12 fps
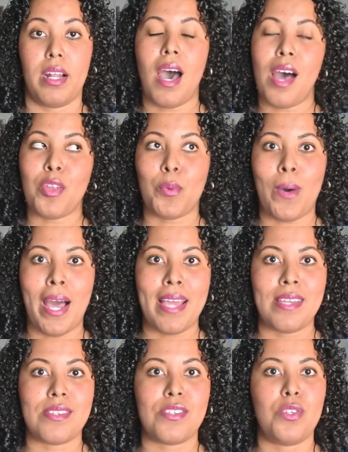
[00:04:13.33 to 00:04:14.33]

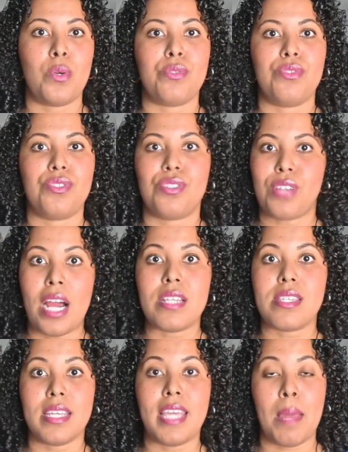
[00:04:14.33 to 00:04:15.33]
Otherwise, you'll start
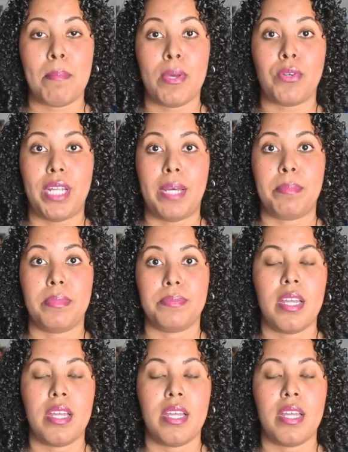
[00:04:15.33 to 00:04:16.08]
to get buildup.